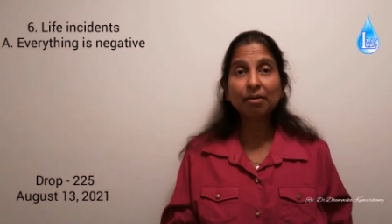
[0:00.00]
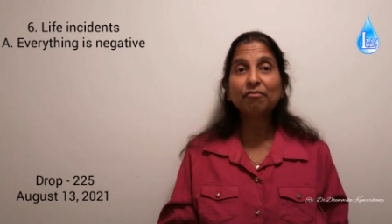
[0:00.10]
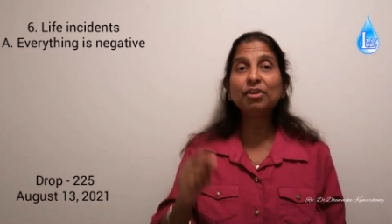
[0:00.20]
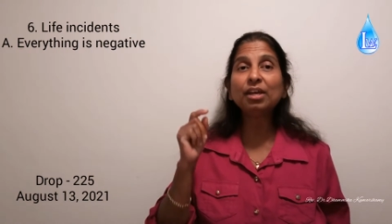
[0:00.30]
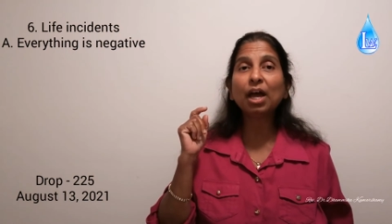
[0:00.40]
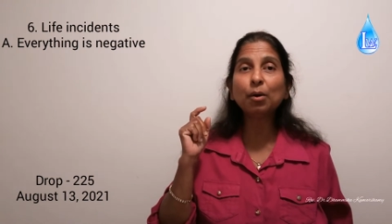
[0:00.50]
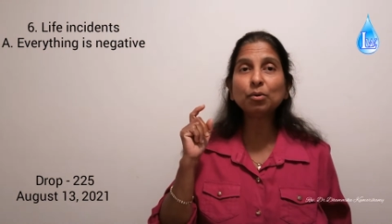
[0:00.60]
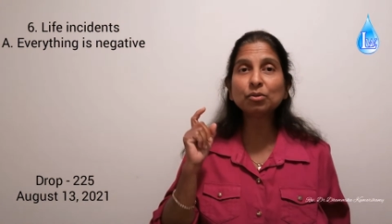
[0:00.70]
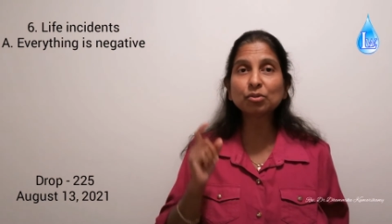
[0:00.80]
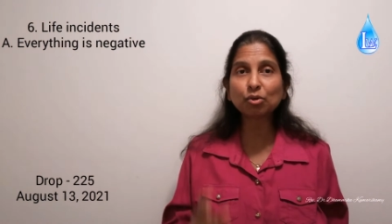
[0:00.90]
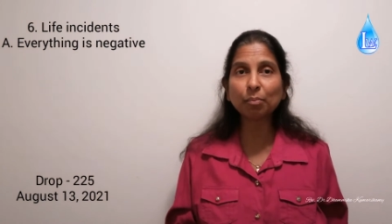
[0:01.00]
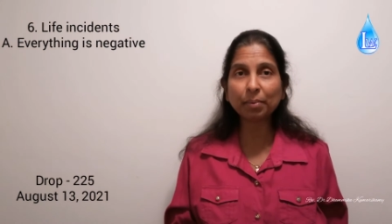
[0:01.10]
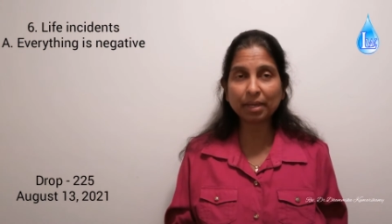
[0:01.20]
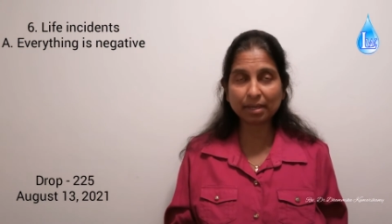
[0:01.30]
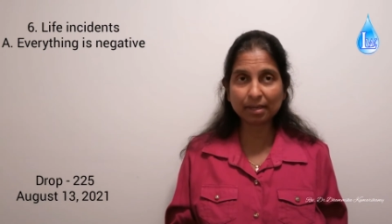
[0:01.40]
We have to
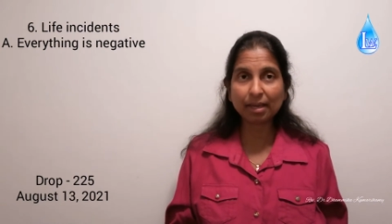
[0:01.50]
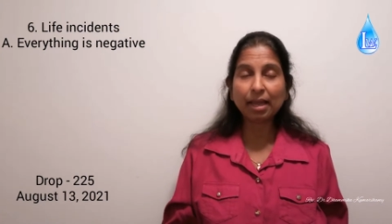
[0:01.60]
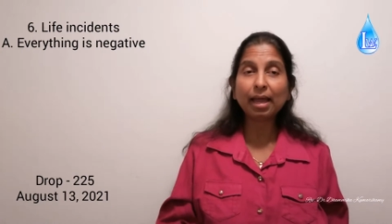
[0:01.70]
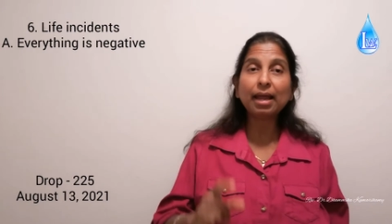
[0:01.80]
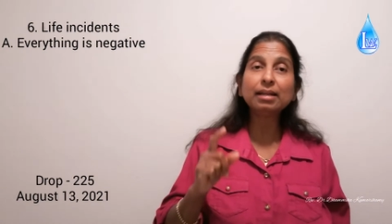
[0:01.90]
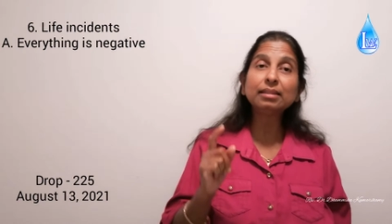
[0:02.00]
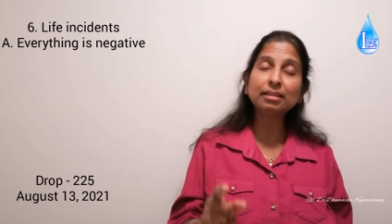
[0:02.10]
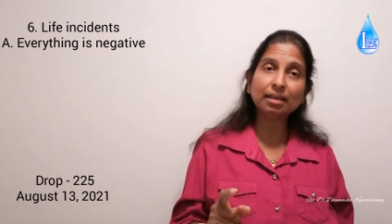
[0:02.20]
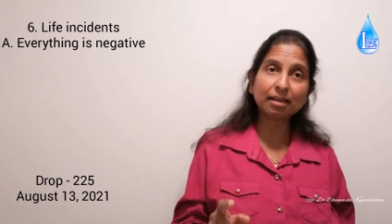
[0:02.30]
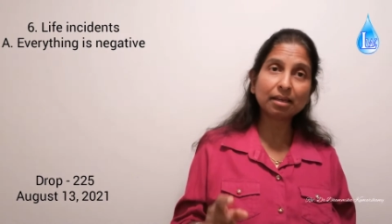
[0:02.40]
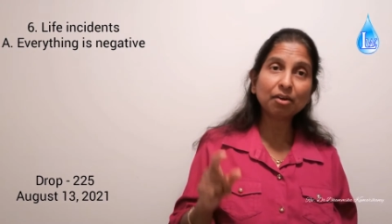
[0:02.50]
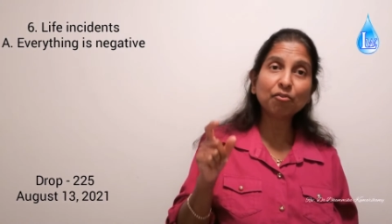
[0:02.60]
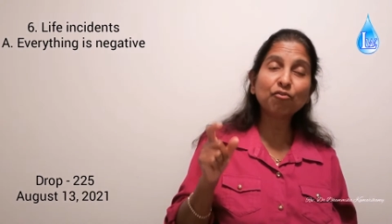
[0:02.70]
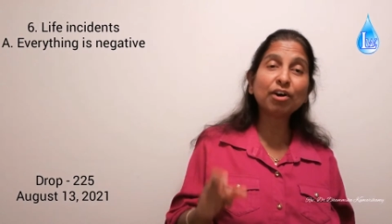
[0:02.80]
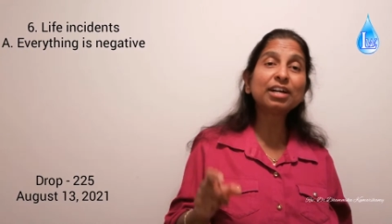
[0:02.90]
stop here and think,
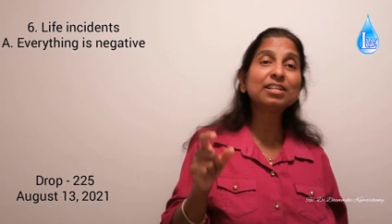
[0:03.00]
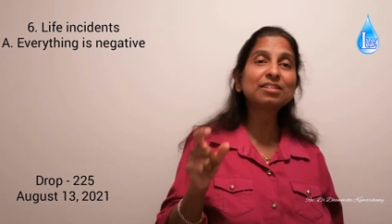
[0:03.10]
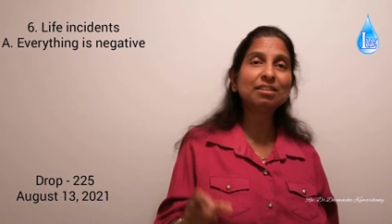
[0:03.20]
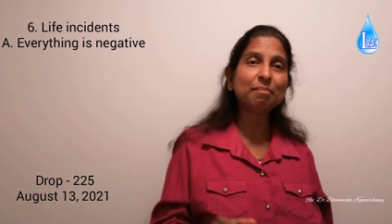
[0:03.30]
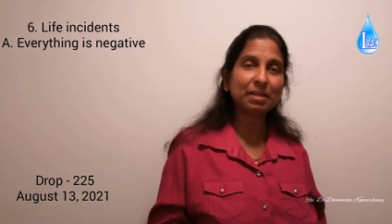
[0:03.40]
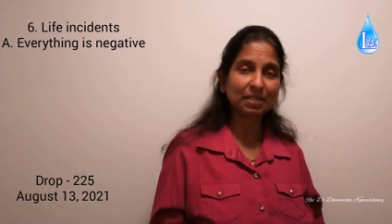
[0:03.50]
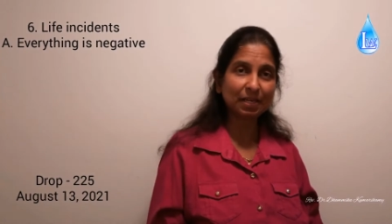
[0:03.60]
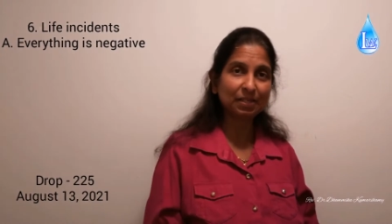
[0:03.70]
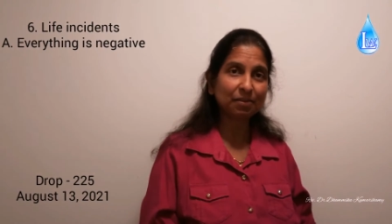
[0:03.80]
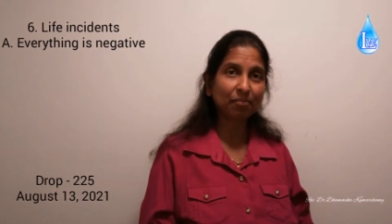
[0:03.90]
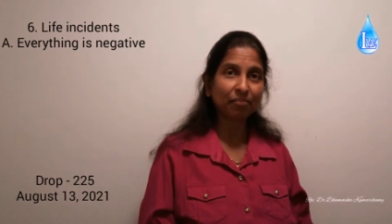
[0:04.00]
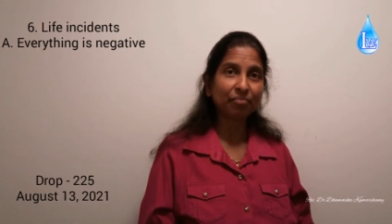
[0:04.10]
what is the message?